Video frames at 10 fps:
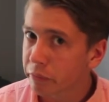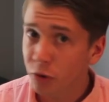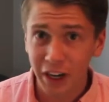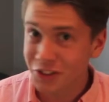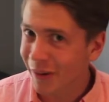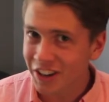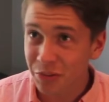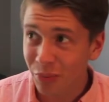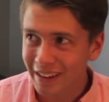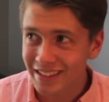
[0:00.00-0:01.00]
Graduation
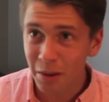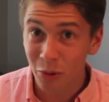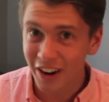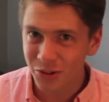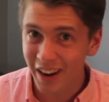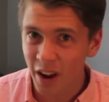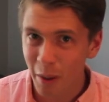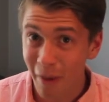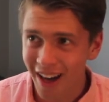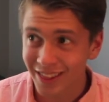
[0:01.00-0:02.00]
present, I'm graduating in a
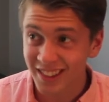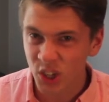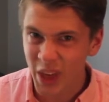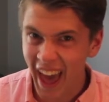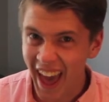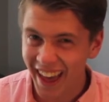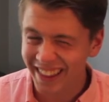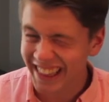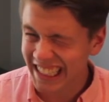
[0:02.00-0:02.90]
month. Do that.